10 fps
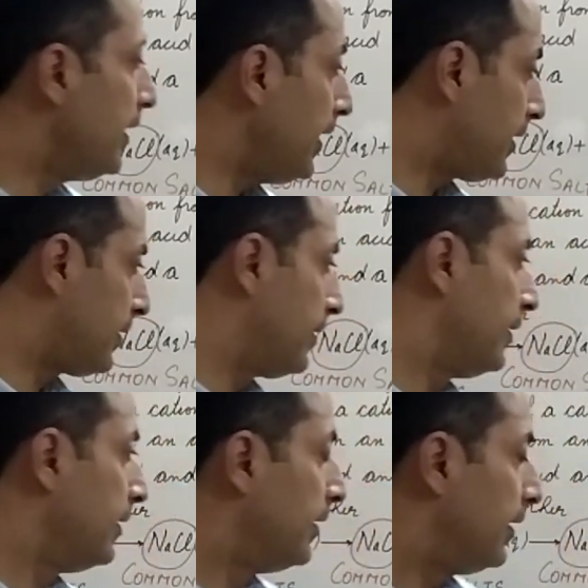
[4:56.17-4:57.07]
Next,
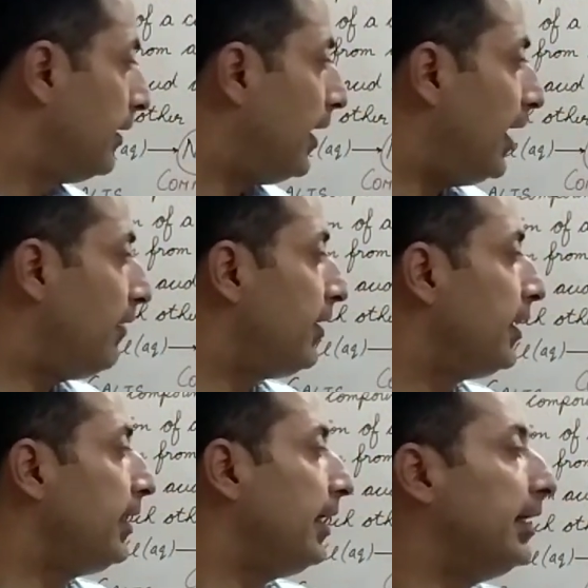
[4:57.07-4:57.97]
I have
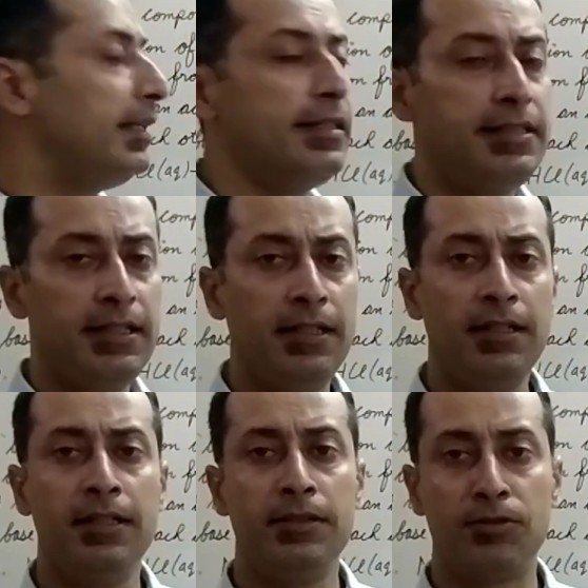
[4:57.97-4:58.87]
written
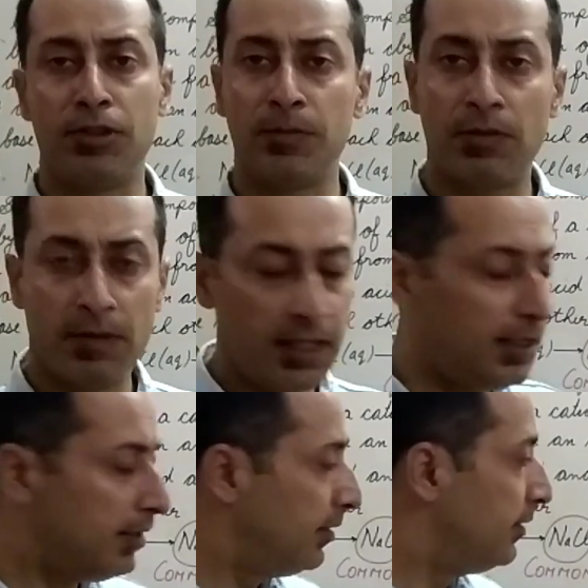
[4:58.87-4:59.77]
NaCl, sodium
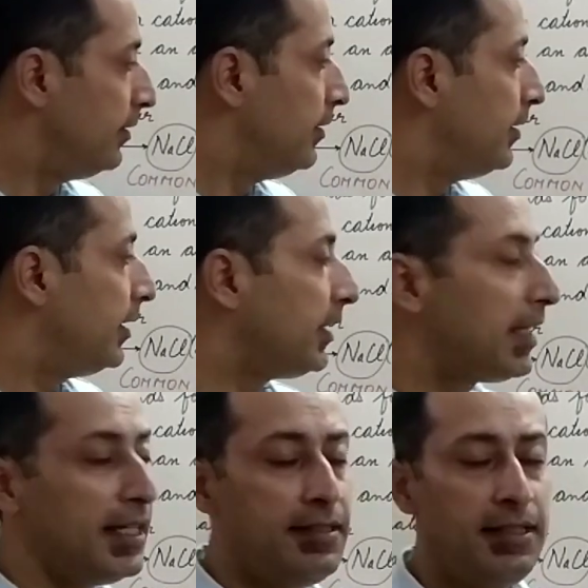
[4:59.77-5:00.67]
chloride,
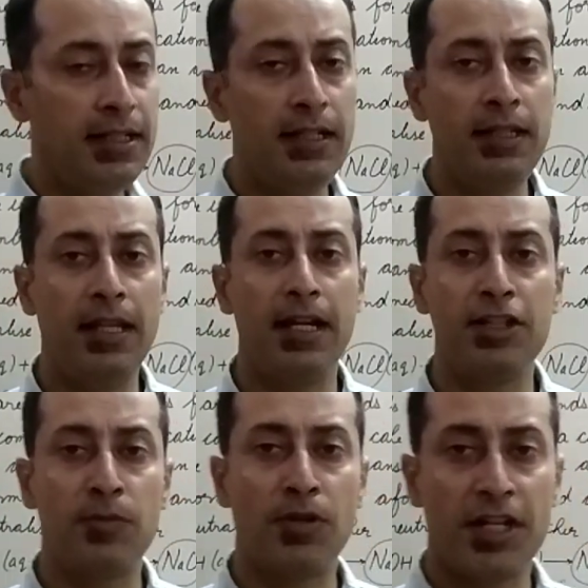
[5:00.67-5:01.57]
KCl, that
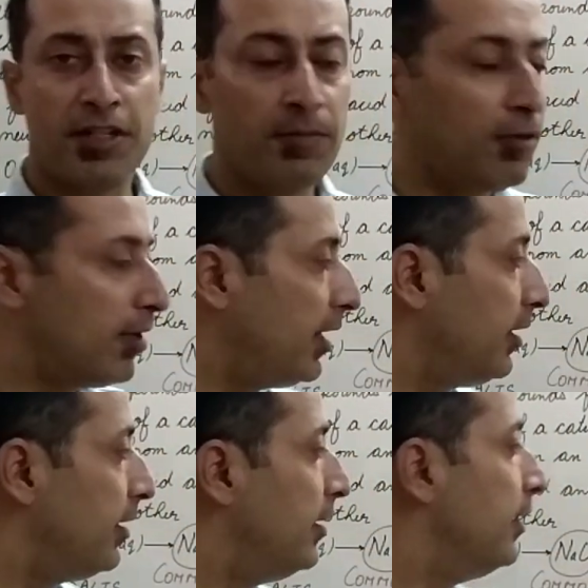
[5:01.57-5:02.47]
is potassium
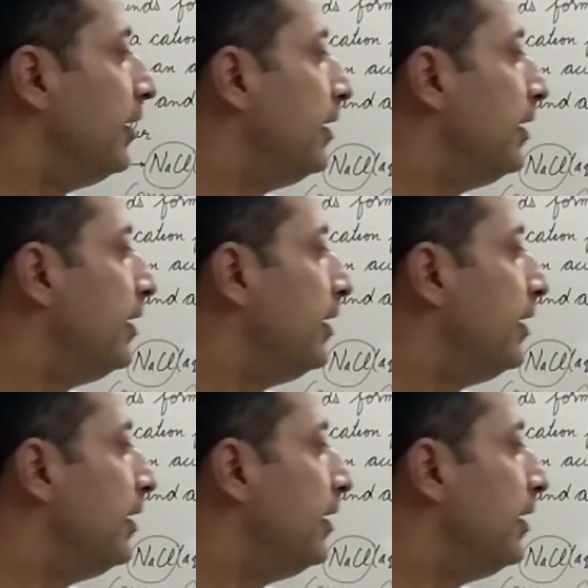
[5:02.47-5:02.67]
chloride,